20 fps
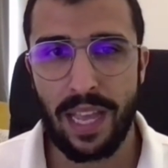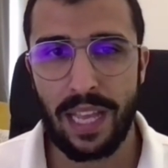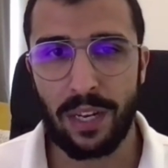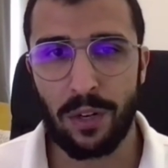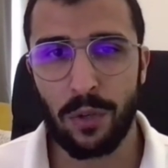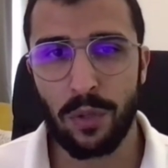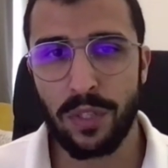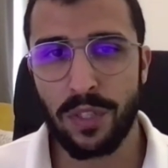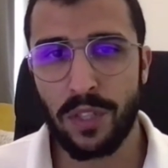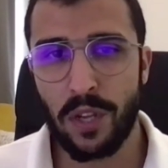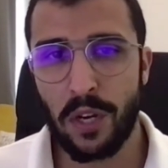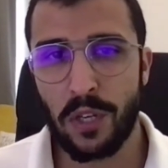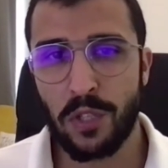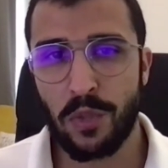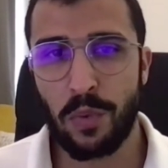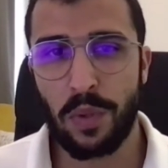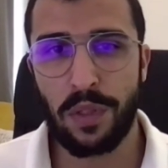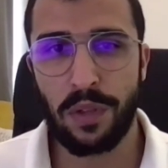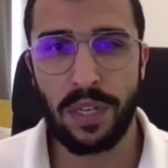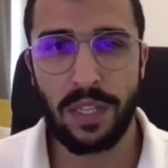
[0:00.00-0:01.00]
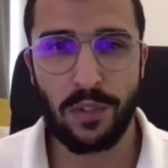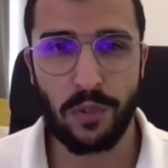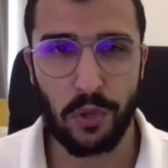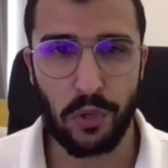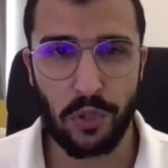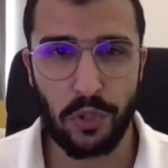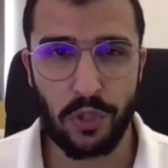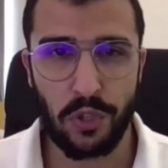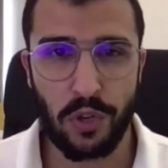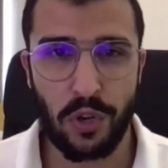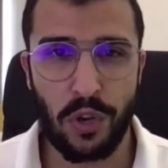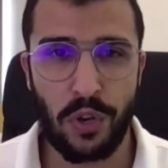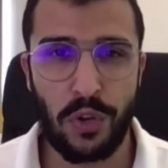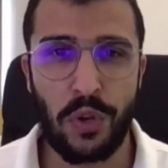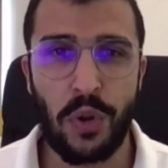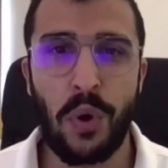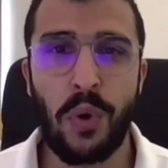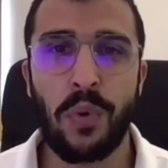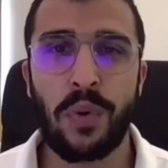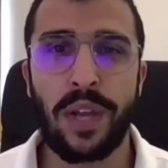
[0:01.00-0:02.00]
It all starts with research.
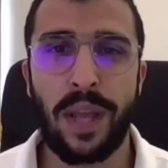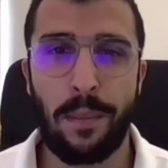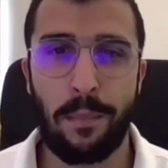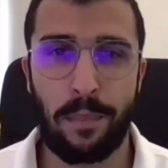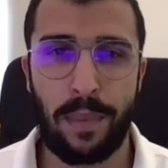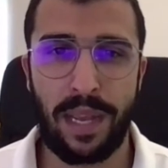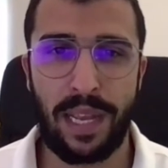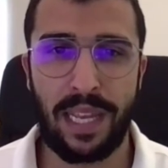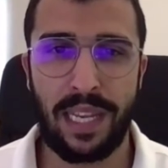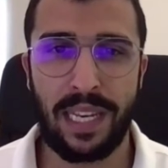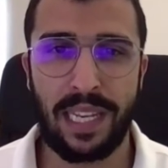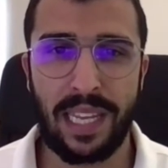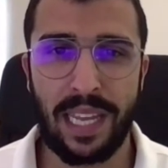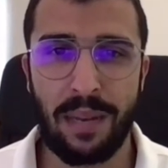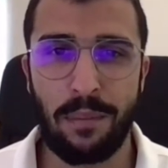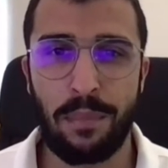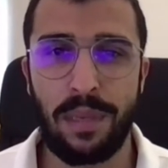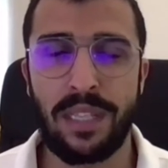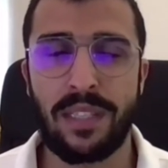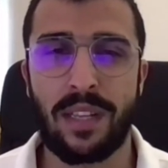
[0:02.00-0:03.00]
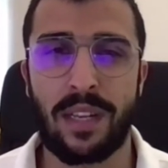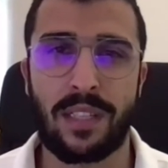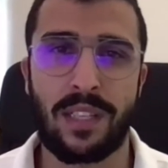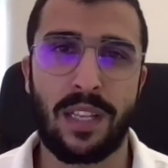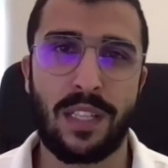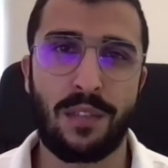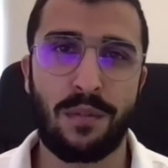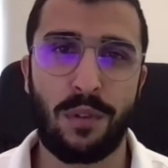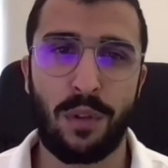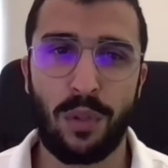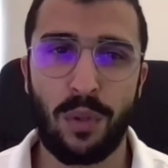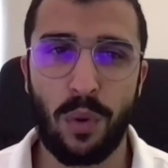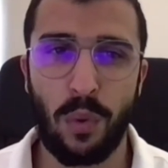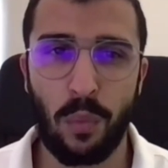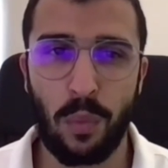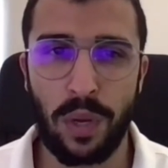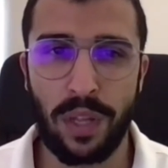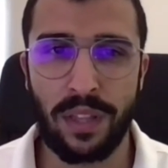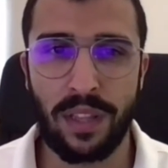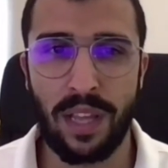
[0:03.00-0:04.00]
No campaign can be successful
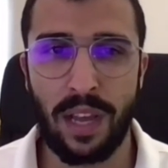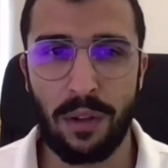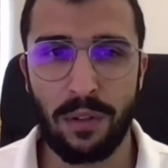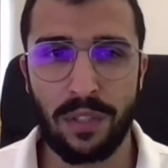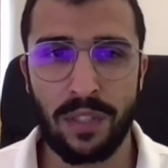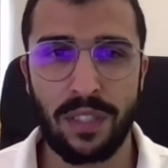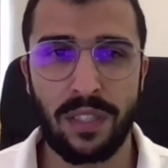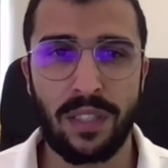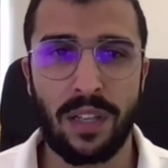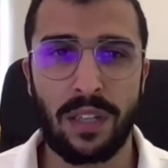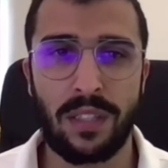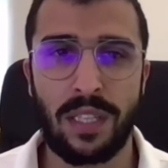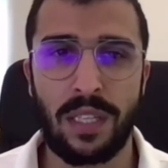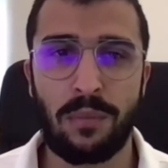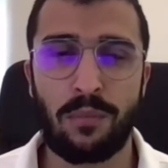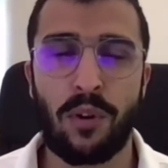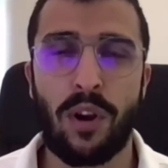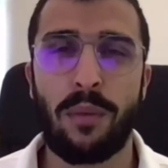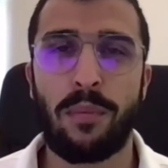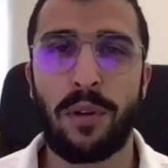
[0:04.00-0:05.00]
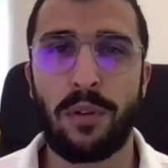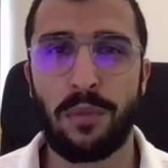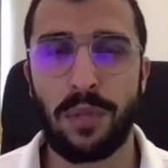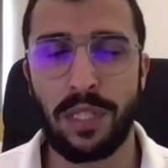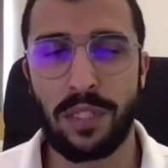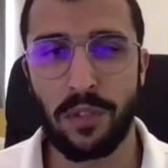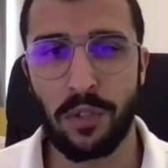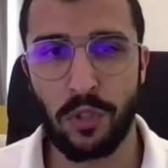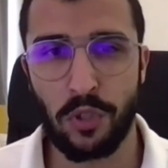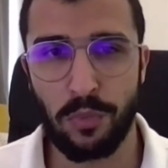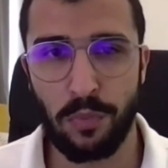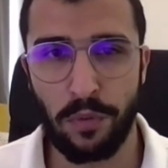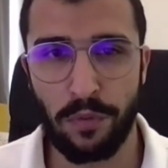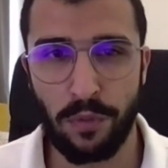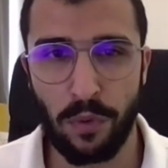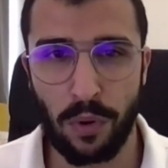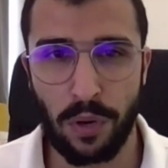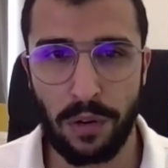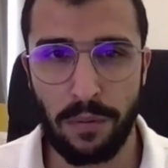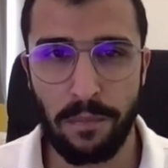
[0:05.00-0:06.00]
without conducting proper research
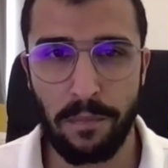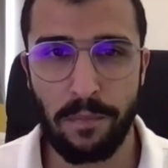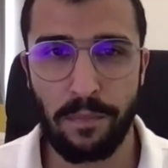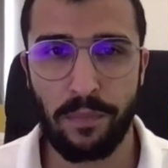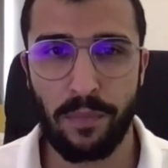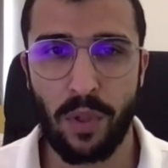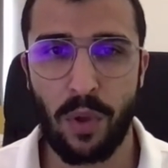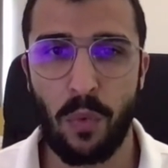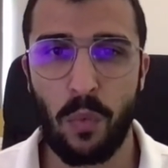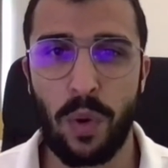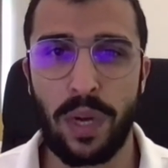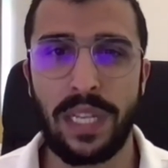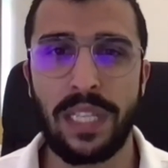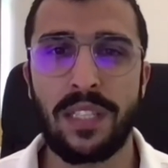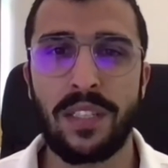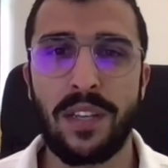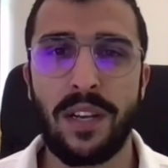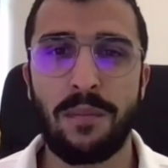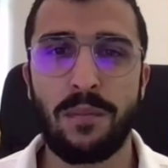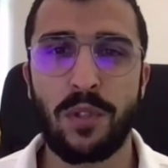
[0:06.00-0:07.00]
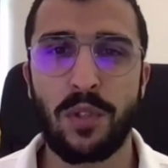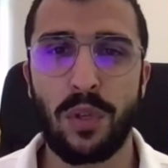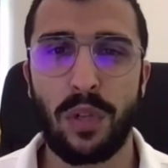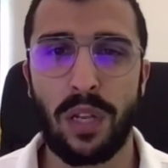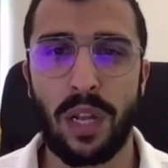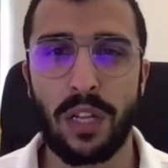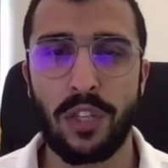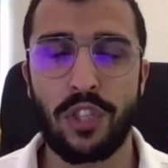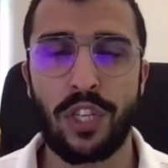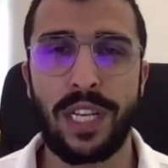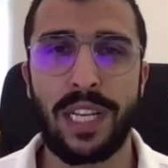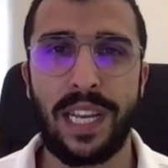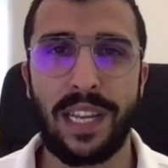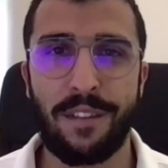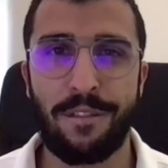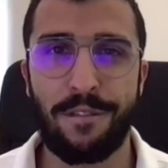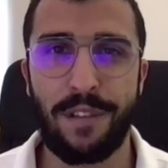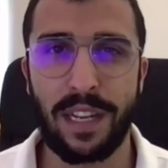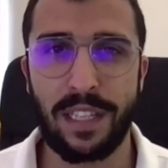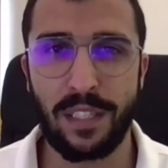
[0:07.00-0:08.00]
before. When it comes to launching an
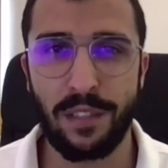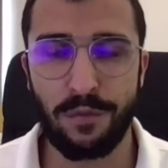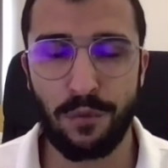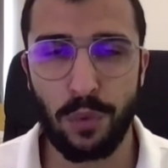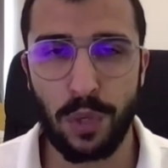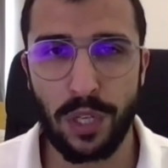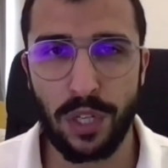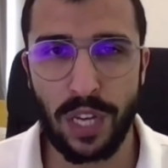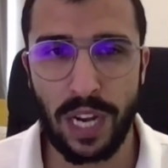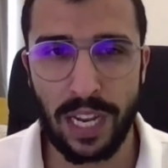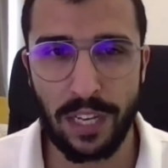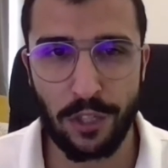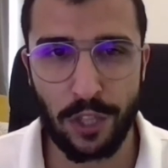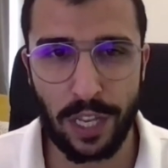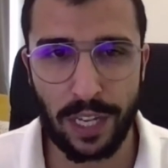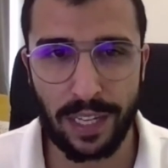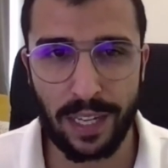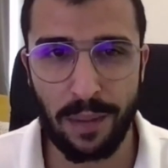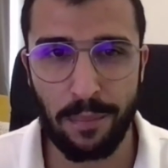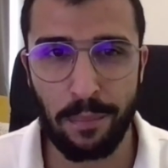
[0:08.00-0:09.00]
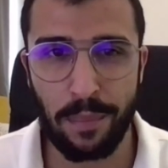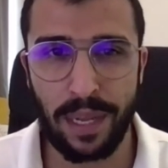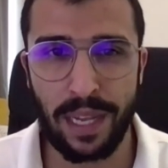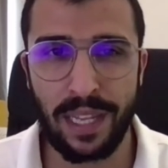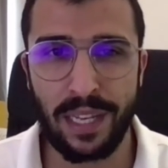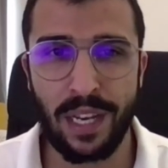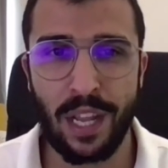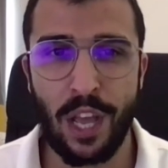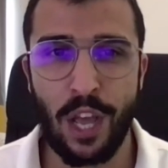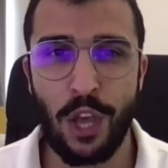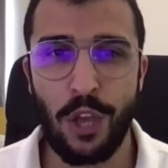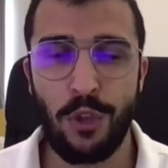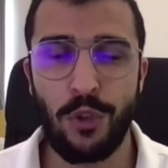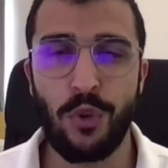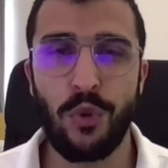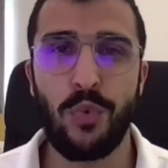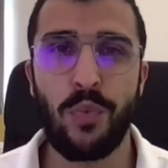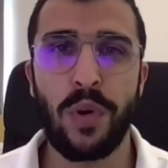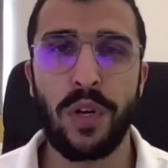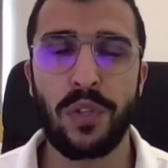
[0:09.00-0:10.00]
effective Twitter hashtag campaign,
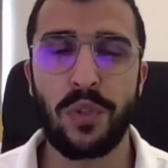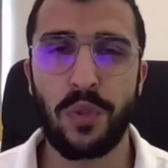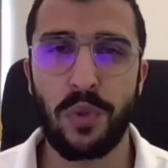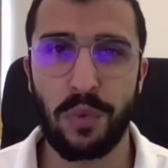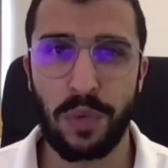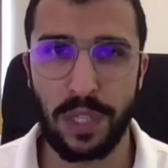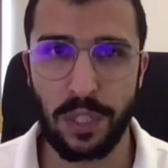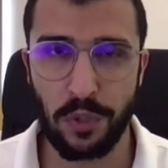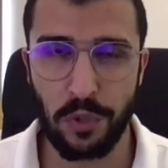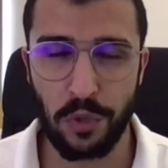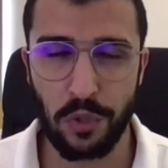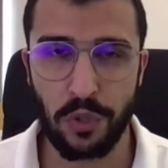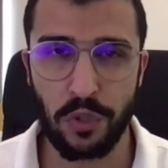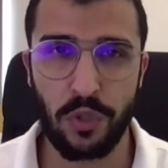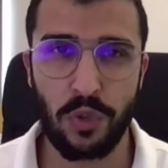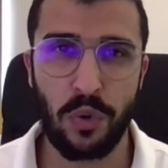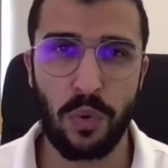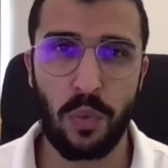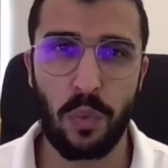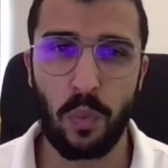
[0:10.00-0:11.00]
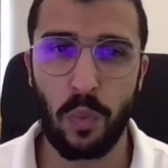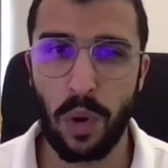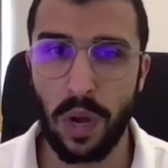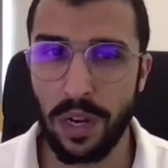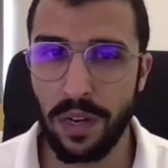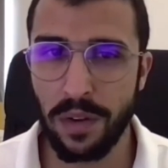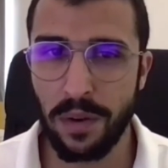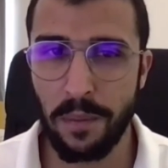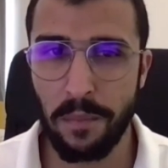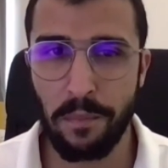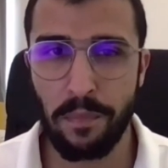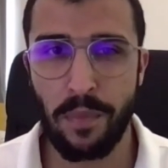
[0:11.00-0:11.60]
you want to research. 1.